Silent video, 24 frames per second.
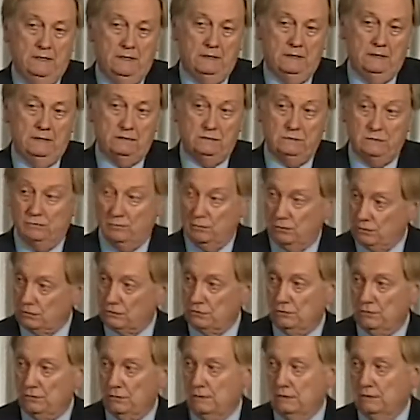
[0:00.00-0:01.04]
And as you've
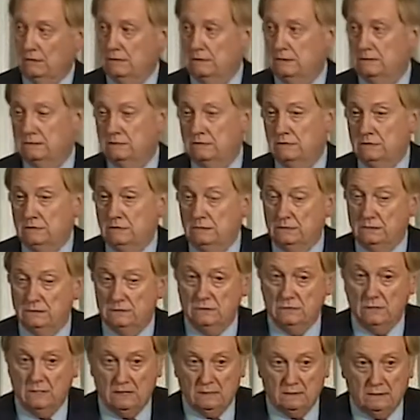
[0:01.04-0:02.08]
also heard,
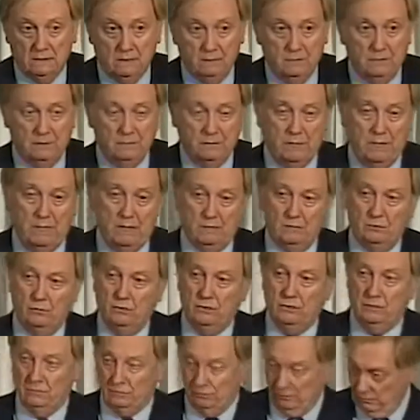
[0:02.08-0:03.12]
essentially it's not going to be a
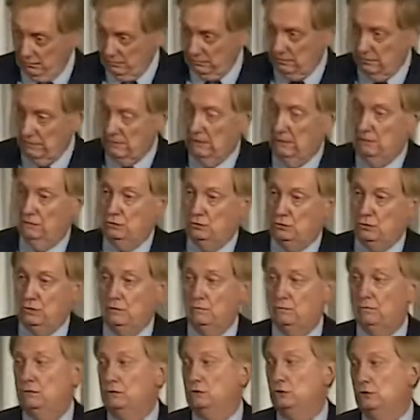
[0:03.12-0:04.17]
pathway through the
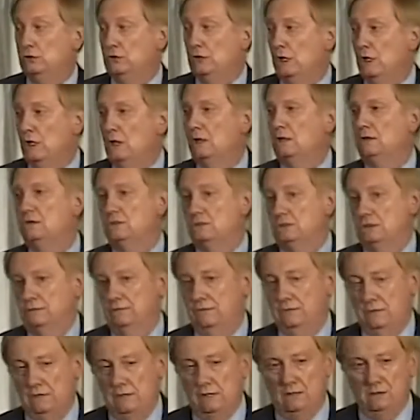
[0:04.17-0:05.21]
general
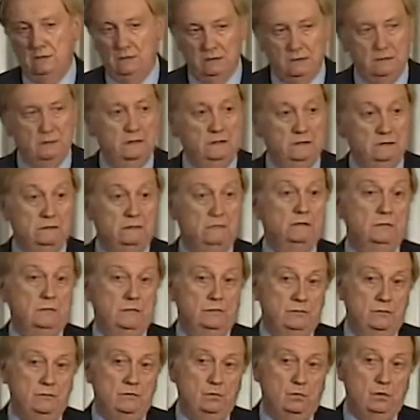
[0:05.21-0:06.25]
geology of the area. It's
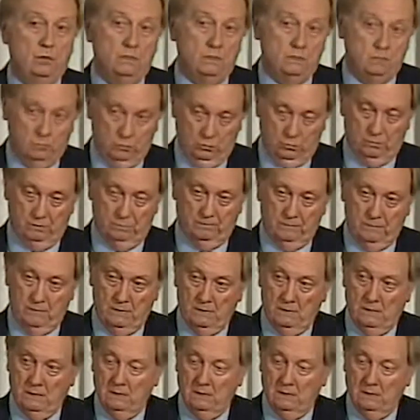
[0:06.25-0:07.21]
going to be through the wellbore.